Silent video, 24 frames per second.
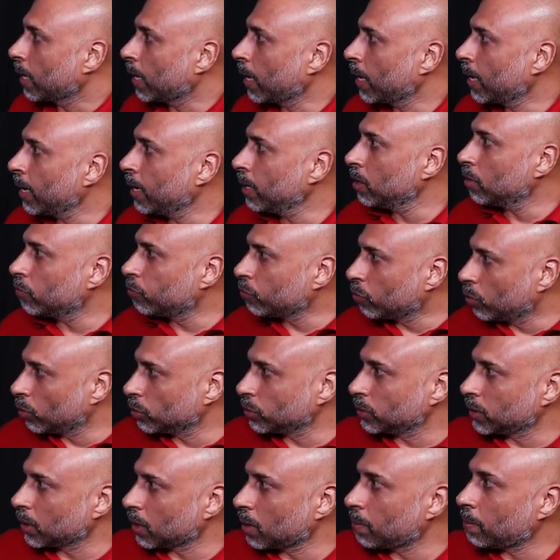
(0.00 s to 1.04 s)
And of
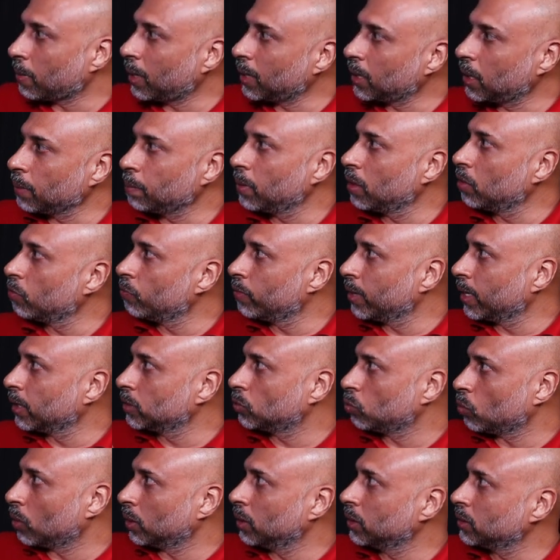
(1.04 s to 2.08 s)
course, there are multiple
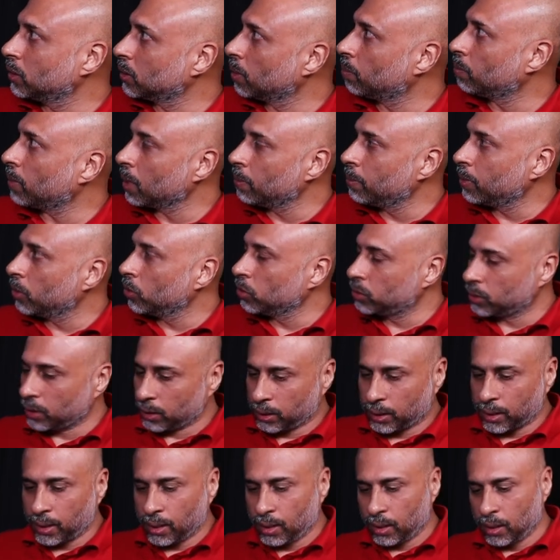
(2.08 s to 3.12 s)
ways. One is the My Menu
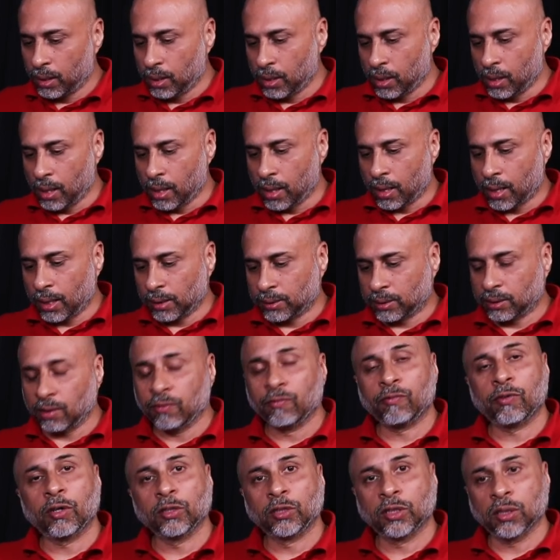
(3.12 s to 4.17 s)
setting,
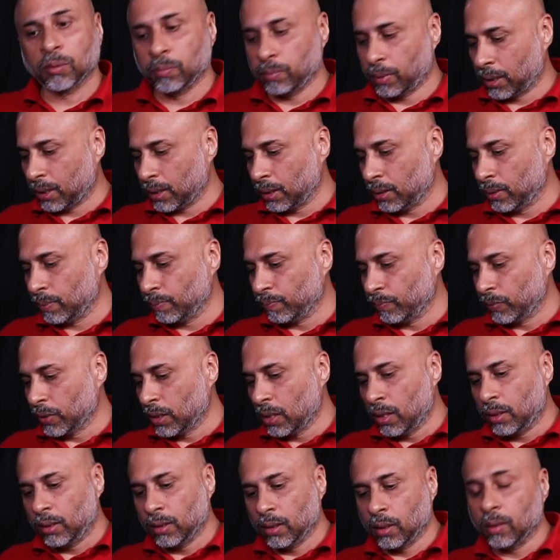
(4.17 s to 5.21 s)
custom function button,
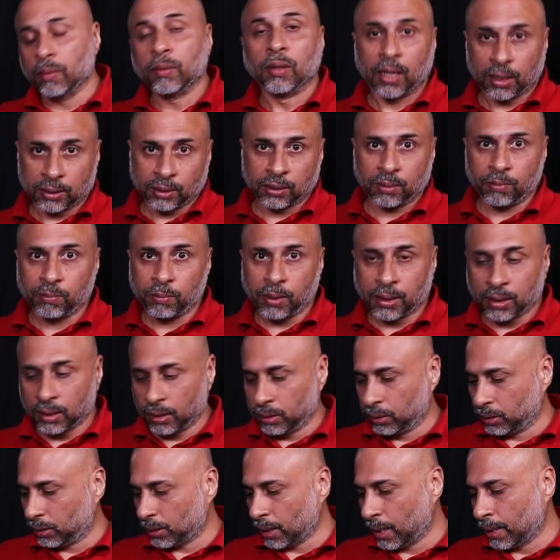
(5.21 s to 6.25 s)
the custom
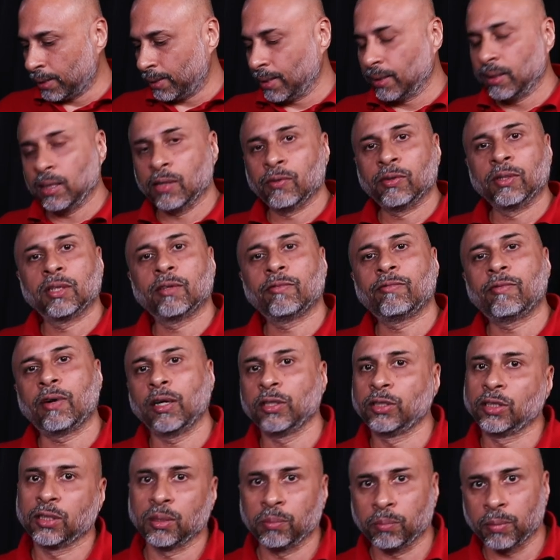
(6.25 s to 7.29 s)
buttons, and then even the
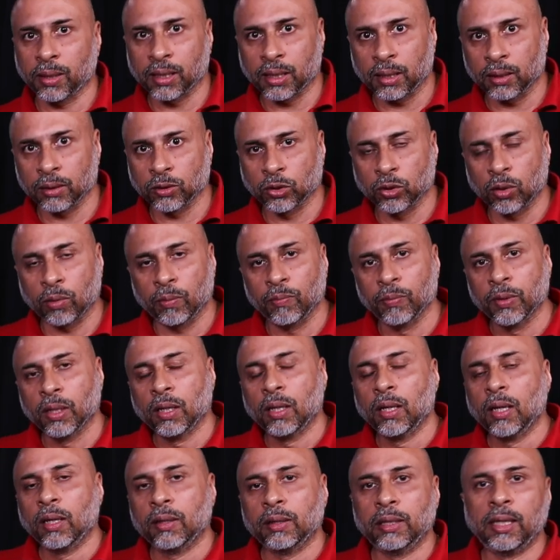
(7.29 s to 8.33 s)
function button. So
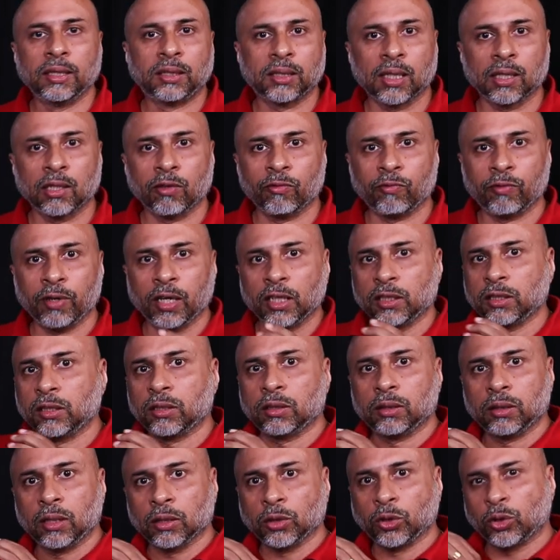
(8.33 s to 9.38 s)
these are the
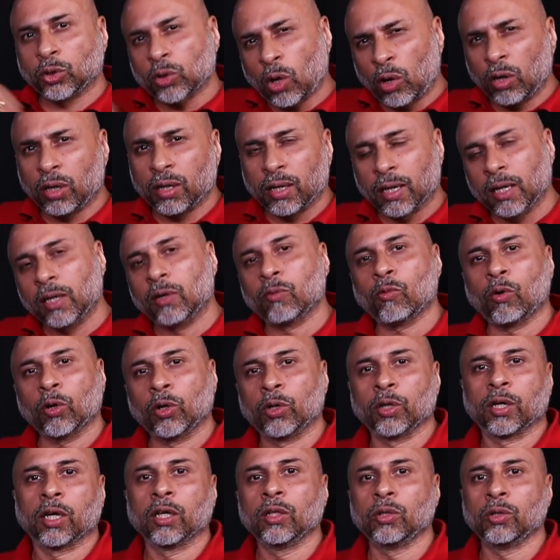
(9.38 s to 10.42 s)
ways, the shortcut
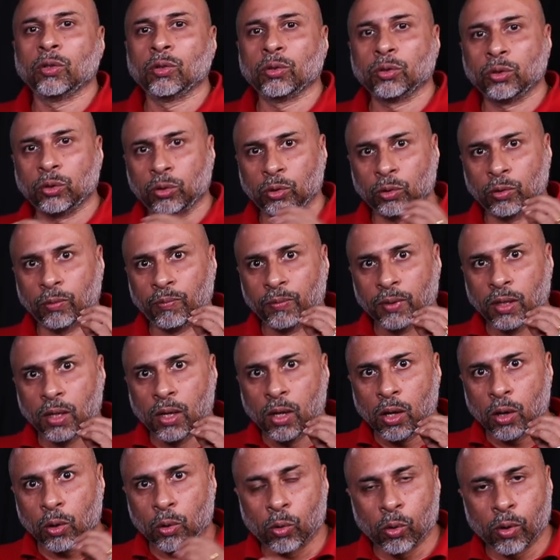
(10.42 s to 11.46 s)
what you can use to
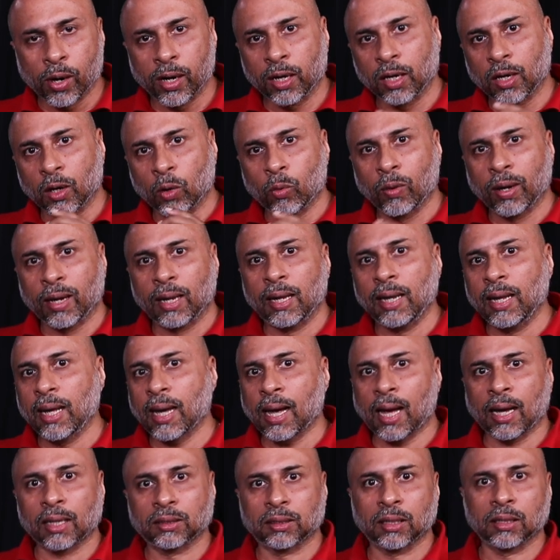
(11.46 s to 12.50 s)
go and
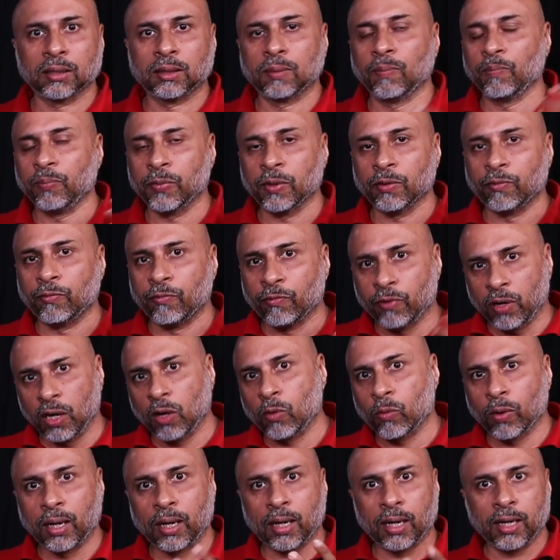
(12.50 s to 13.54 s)
quickly access the
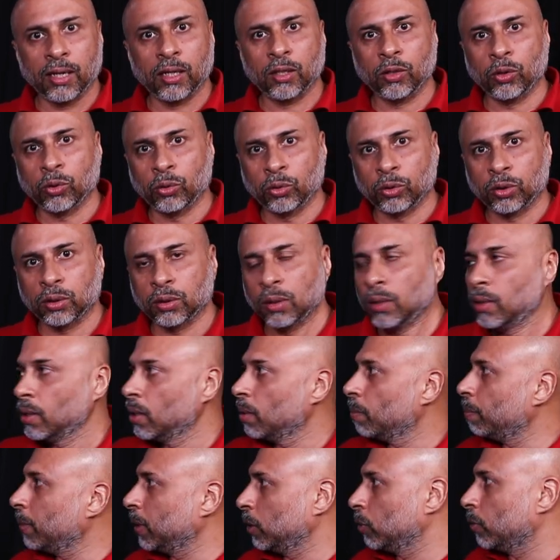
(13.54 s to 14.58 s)
frequently used
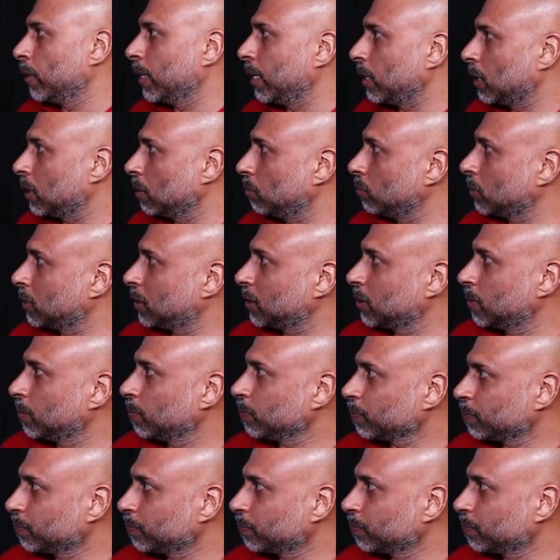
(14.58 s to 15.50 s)
menu items.